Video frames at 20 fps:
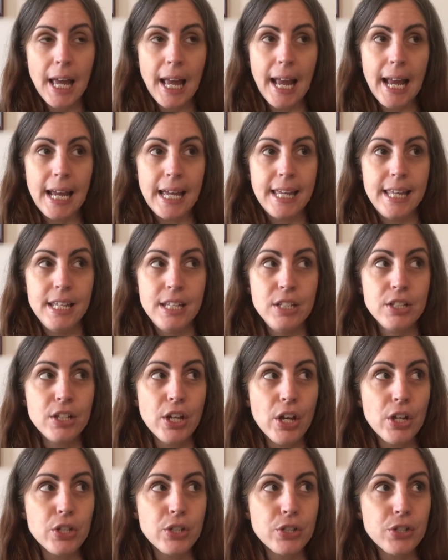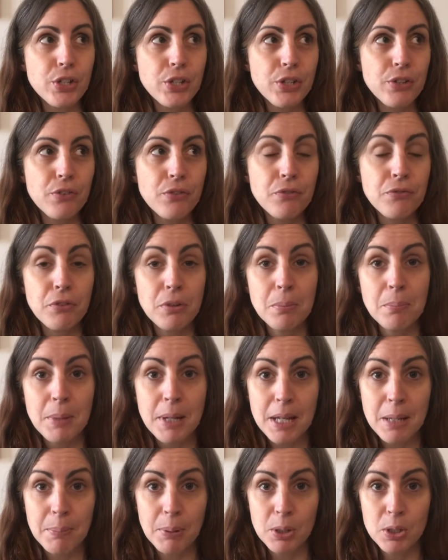And for
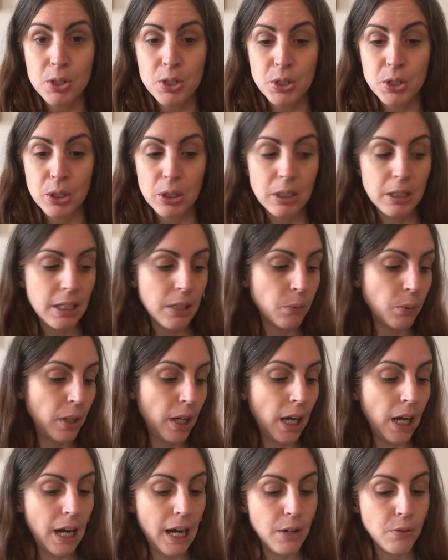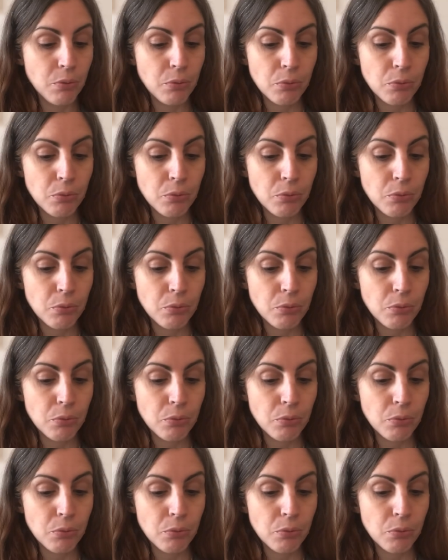me personally, when I